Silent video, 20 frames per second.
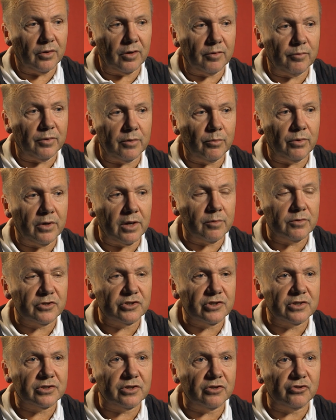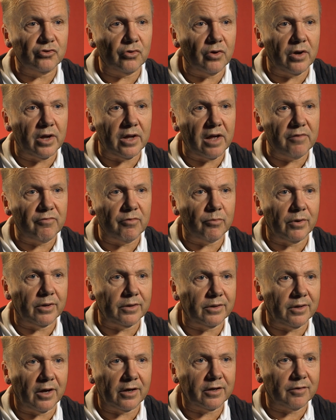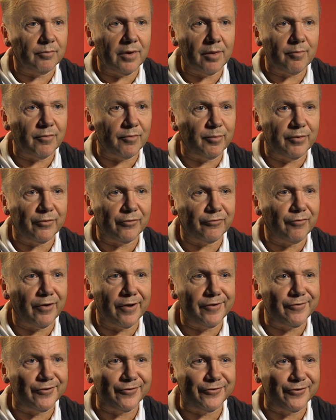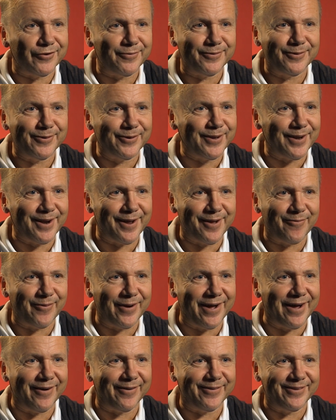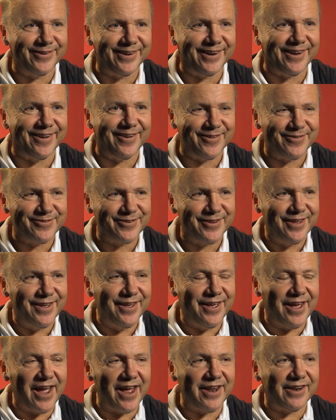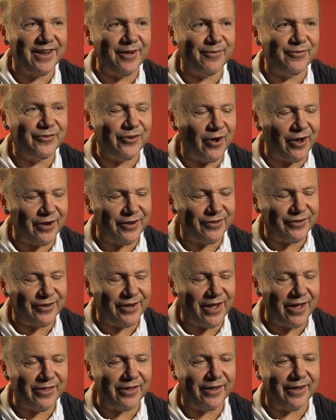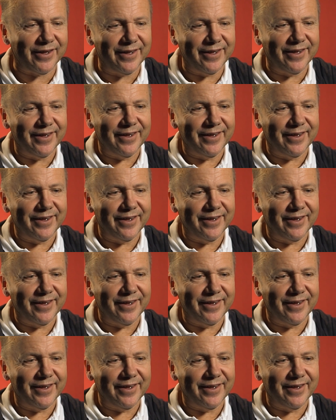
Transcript: It, it, it was just a joy. Everyone, I can remember people's faces, you know, looking at, wow, you know, it's, and now tying it together.